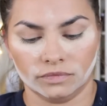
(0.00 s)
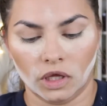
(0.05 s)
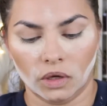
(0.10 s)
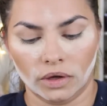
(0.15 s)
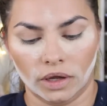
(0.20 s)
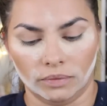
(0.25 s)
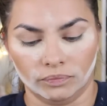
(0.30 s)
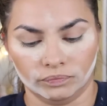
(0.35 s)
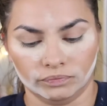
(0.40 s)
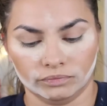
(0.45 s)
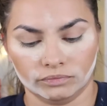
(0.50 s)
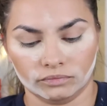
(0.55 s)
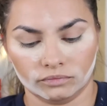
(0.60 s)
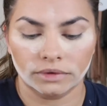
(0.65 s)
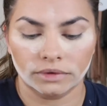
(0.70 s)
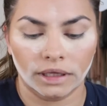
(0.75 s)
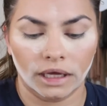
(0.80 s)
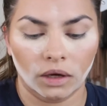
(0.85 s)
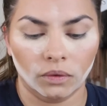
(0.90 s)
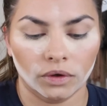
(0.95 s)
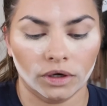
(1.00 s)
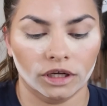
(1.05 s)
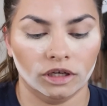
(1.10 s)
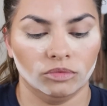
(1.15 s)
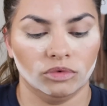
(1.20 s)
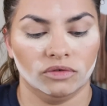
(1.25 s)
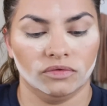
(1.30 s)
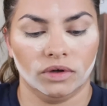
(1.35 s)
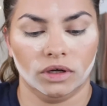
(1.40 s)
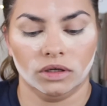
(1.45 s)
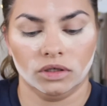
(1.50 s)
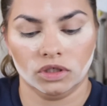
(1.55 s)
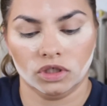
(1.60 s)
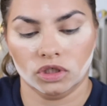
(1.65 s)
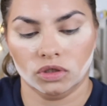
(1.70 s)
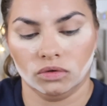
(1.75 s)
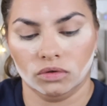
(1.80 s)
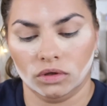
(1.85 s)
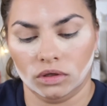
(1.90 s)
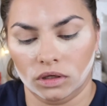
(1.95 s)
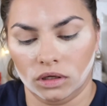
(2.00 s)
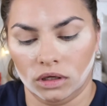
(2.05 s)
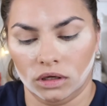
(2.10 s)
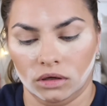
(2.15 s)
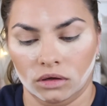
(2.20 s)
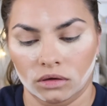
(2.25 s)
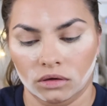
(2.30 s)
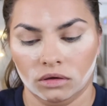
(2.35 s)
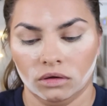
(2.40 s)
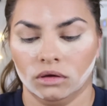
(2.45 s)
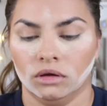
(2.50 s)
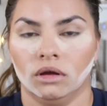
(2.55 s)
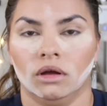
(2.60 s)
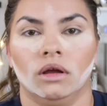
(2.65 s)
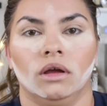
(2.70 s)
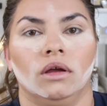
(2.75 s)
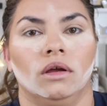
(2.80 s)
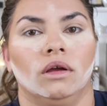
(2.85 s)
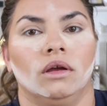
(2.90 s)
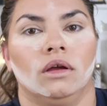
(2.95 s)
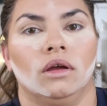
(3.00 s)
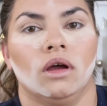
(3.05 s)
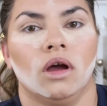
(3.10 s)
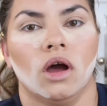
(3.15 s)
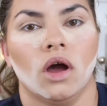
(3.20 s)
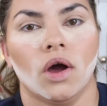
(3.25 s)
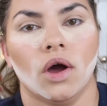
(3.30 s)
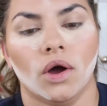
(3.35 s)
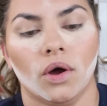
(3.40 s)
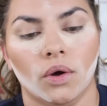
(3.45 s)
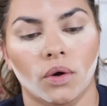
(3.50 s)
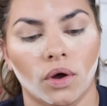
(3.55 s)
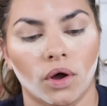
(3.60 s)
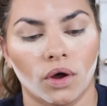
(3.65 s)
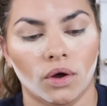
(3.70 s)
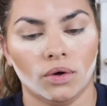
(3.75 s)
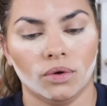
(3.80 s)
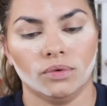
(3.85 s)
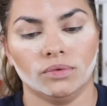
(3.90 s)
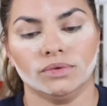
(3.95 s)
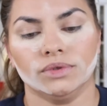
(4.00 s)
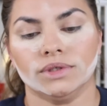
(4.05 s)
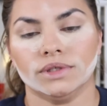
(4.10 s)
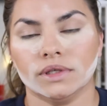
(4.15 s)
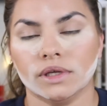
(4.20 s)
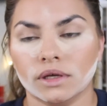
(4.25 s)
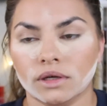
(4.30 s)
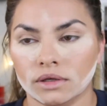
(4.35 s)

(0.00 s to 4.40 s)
Okay, now we're gonna move on to the Ohos.